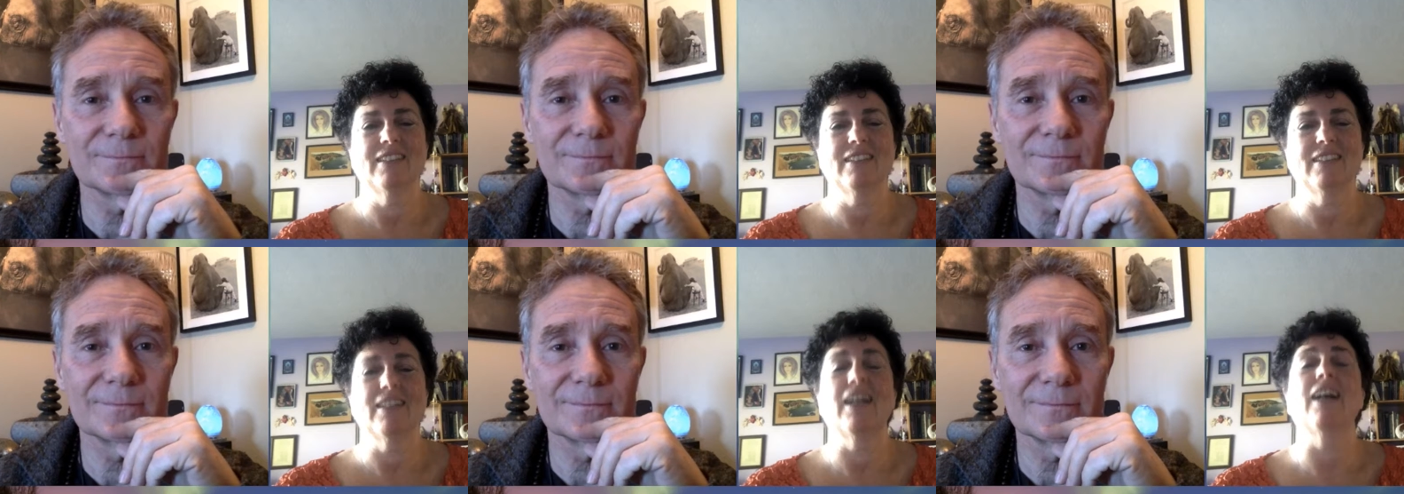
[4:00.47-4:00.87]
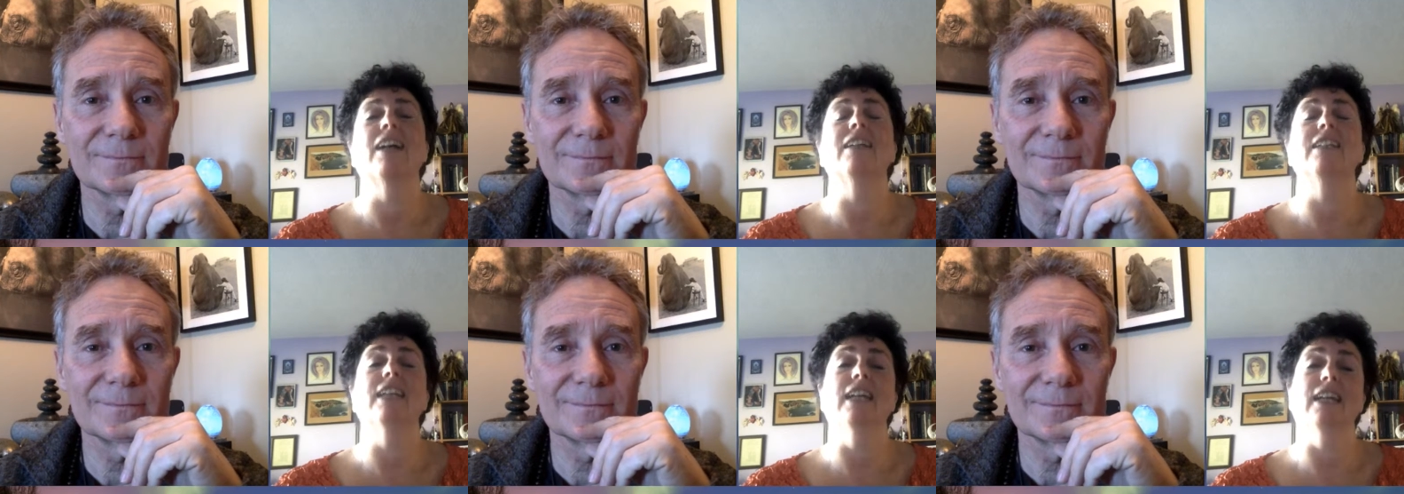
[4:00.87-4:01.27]
Speaker 1: Ah, uh,
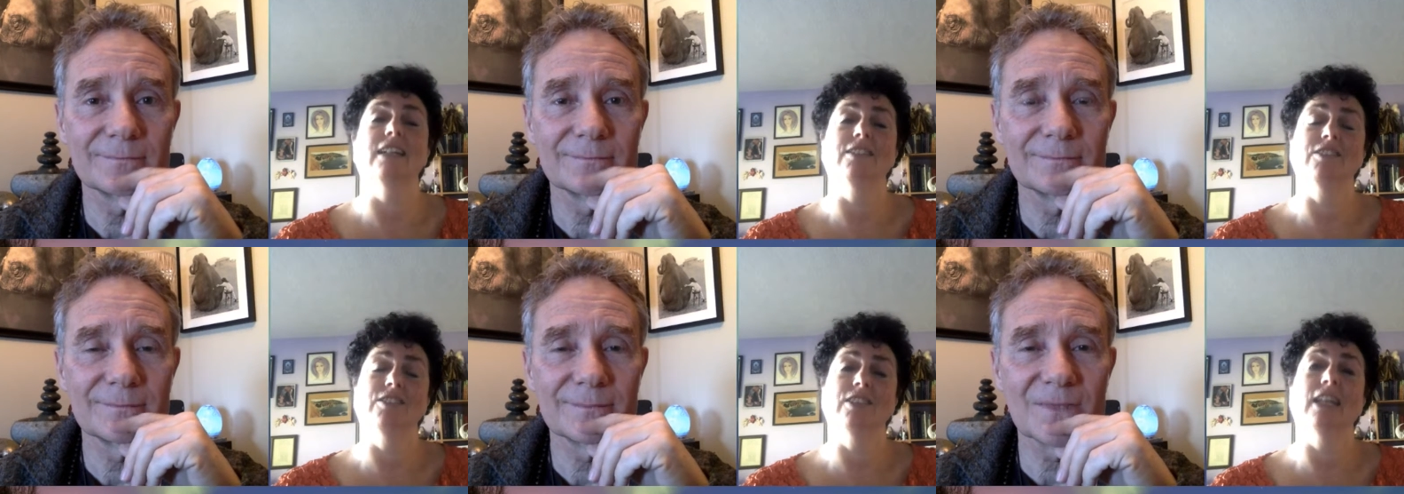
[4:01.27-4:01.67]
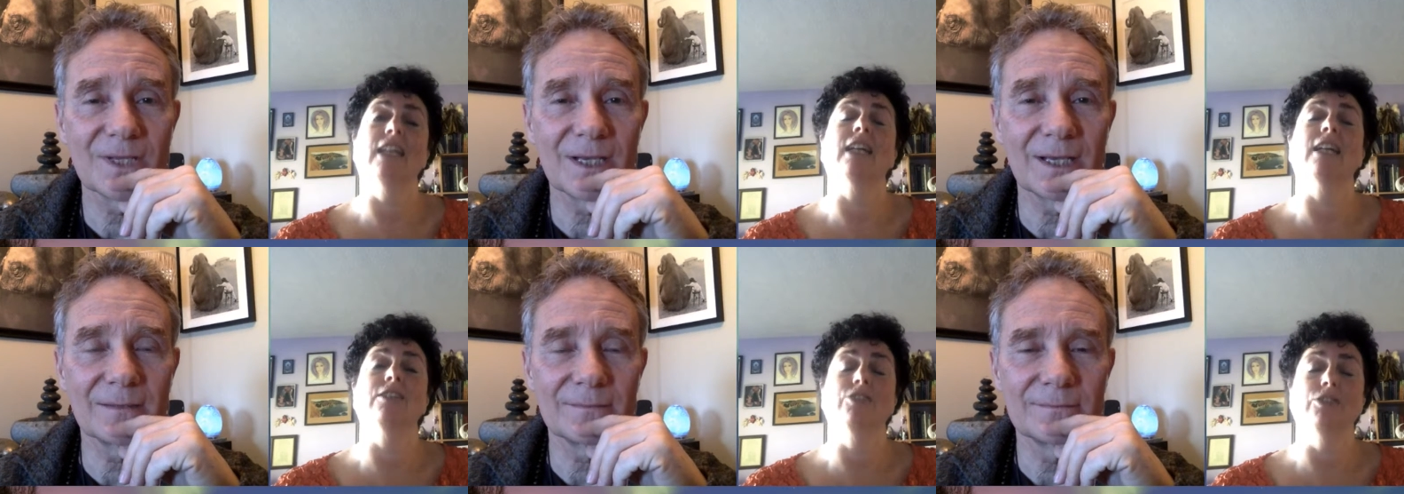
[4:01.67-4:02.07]
yes. Yeah.
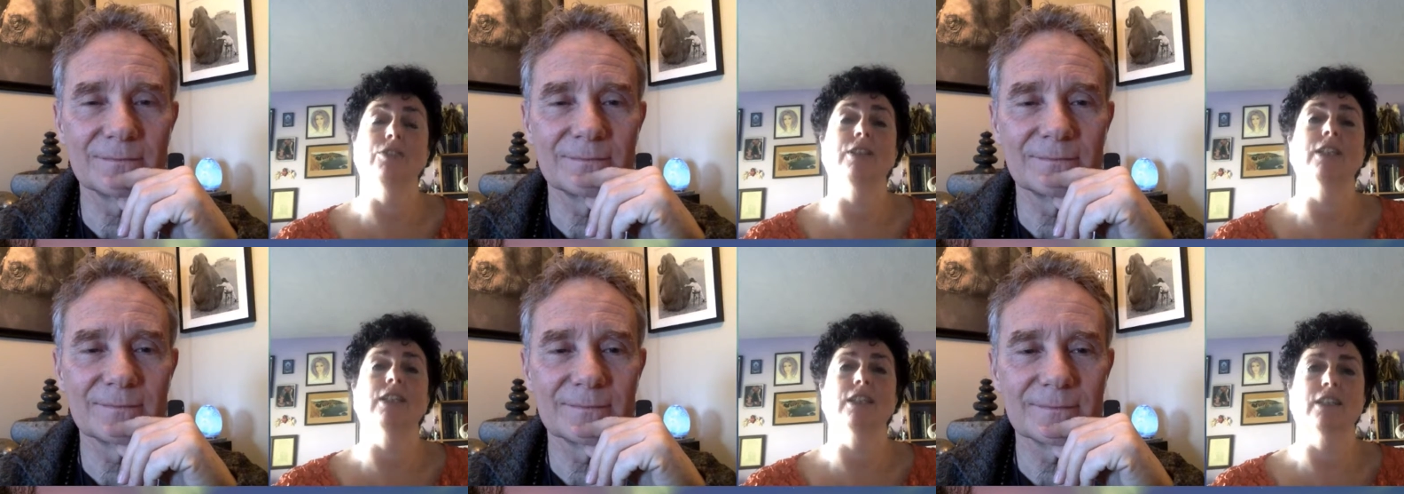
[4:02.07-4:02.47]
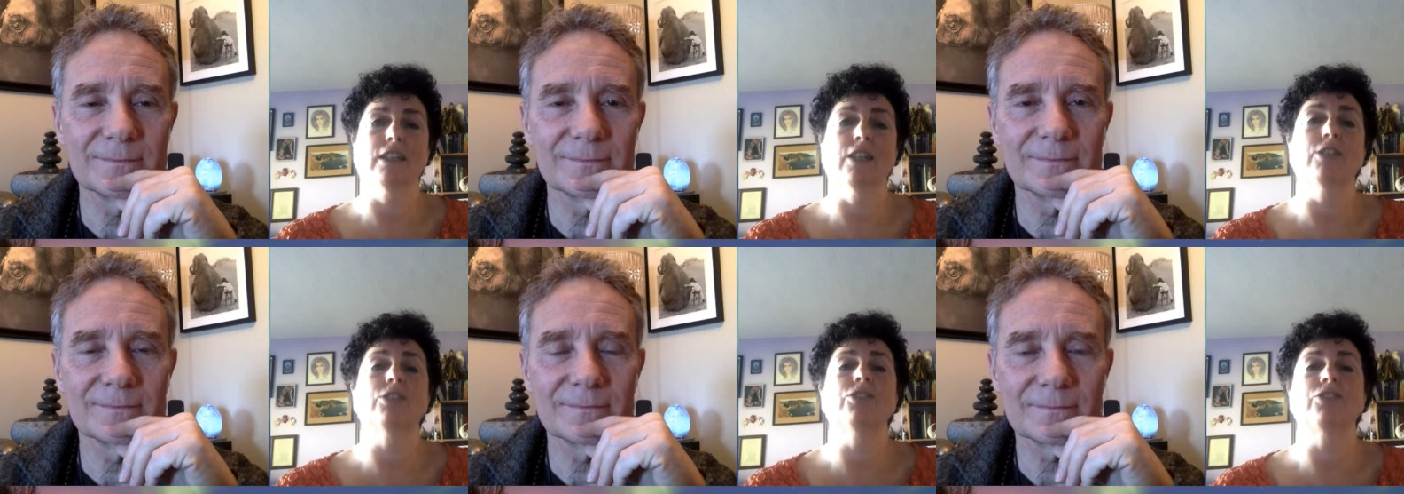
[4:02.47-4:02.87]
And I do think
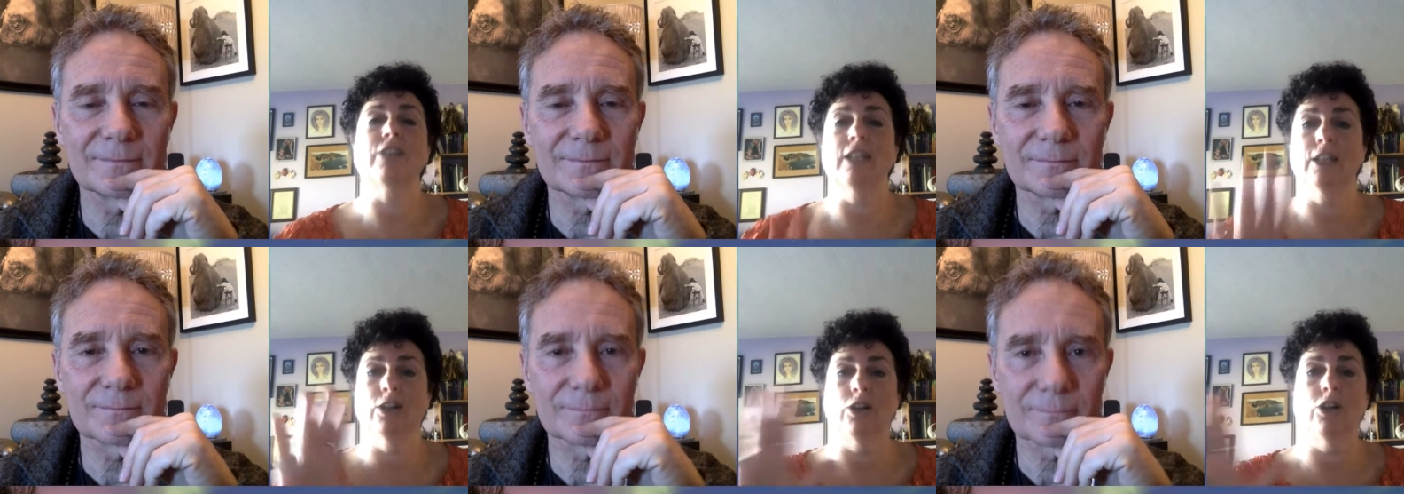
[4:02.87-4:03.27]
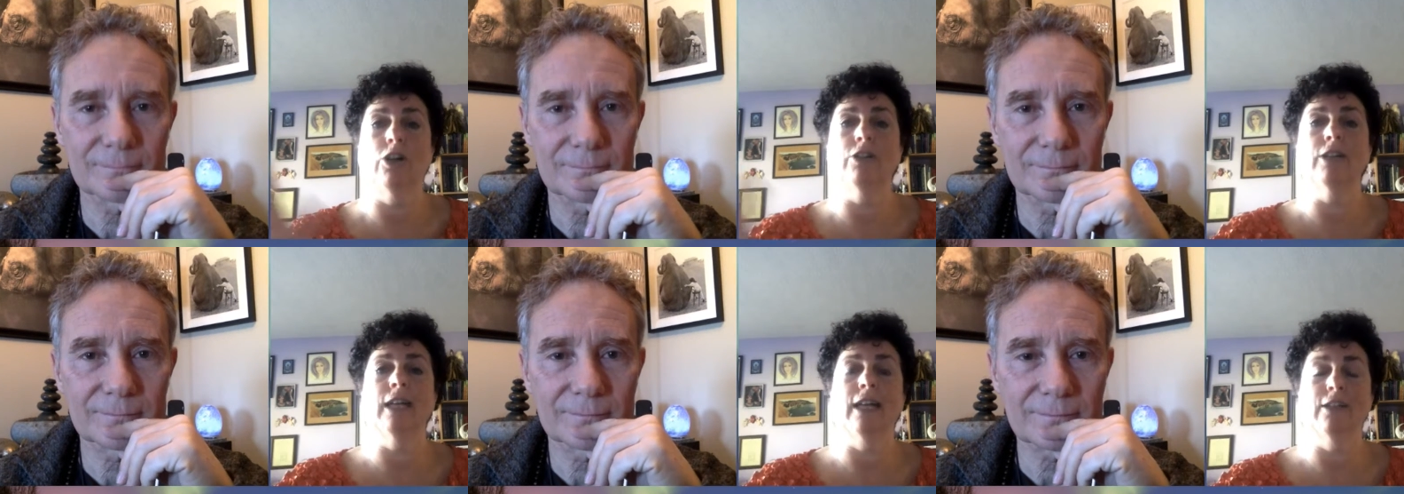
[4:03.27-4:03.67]
understanding
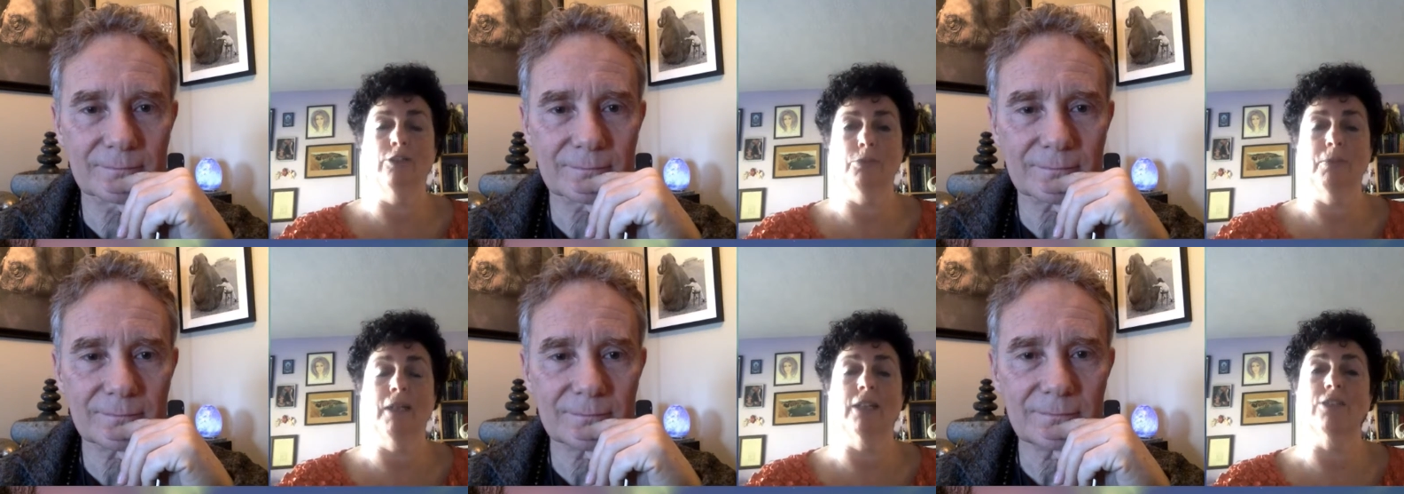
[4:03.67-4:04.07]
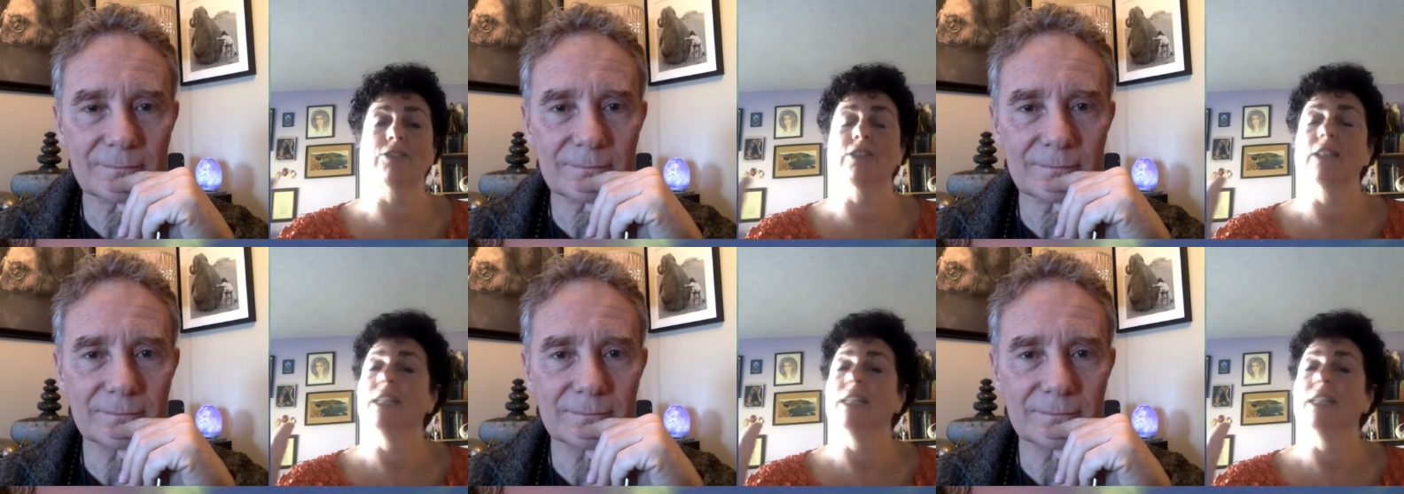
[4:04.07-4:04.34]
all aspects